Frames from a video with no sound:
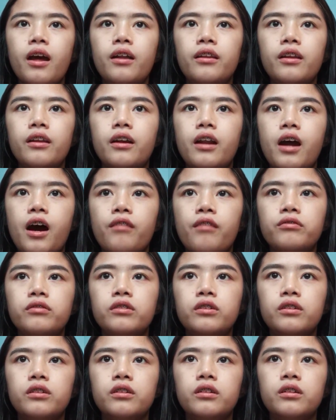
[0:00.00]
And then
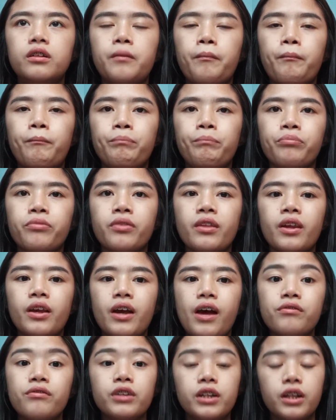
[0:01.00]
after
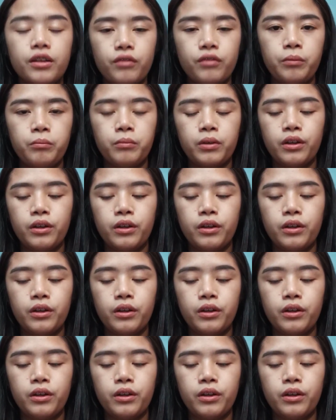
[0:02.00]
giving